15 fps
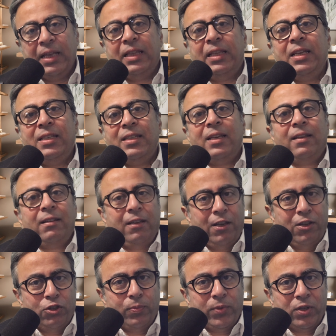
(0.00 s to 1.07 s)
These
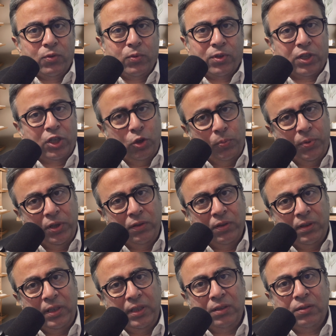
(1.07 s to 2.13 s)
engagements with key
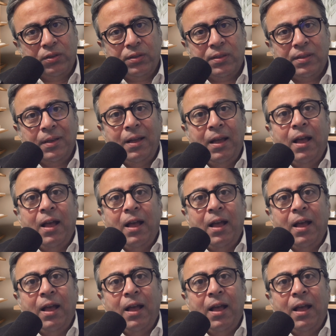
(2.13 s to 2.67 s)
opinion leaders